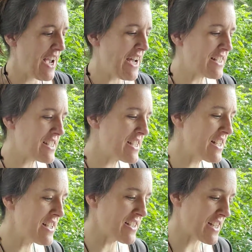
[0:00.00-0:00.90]
At
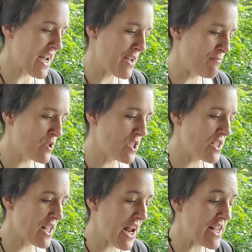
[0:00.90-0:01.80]
singing time, she
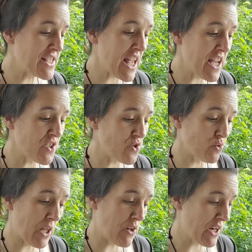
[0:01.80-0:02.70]
said I sang too
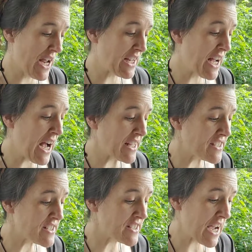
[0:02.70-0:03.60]
loud. At
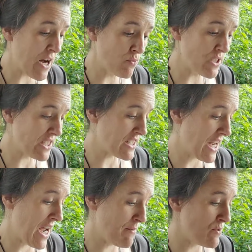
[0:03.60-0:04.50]
counting
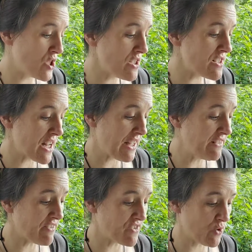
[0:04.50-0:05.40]
time, she said I
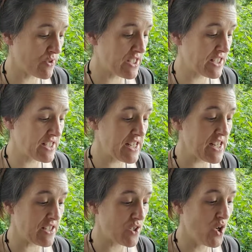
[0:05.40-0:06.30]
left out
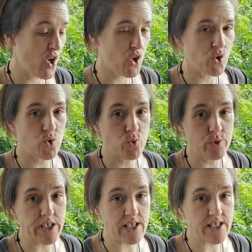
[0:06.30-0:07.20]
16. Who
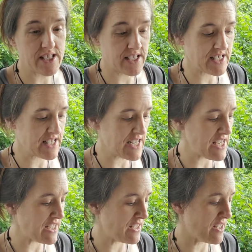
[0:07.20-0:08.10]
needs
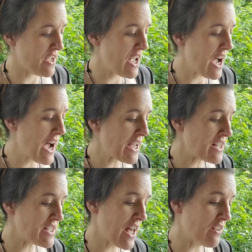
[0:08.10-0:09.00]
16? I
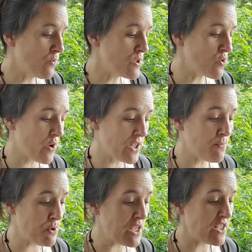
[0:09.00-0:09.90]
could tell it was going to
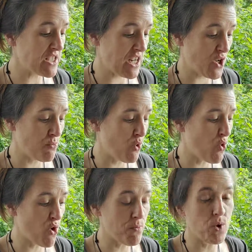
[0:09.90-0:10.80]
be a terrible,
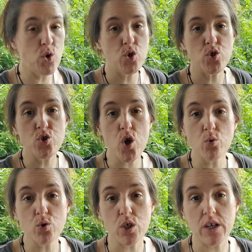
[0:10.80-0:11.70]
horrible,
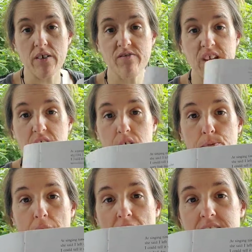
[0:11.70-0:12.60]
no good, very
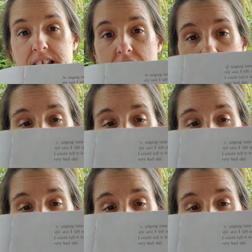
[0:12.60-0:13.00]
bad day.